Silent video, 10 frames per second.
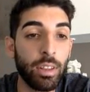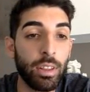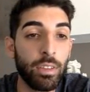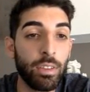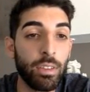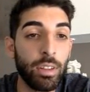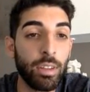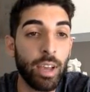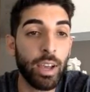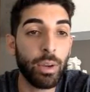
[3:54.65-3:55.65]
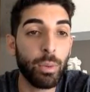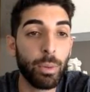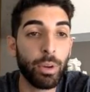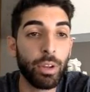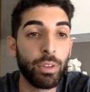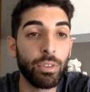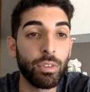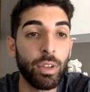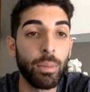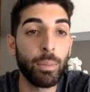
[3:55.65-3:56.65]
this is the entire
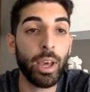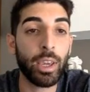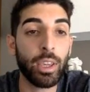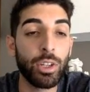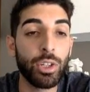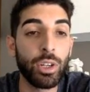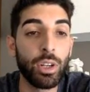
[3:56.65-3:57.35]
WordPress package.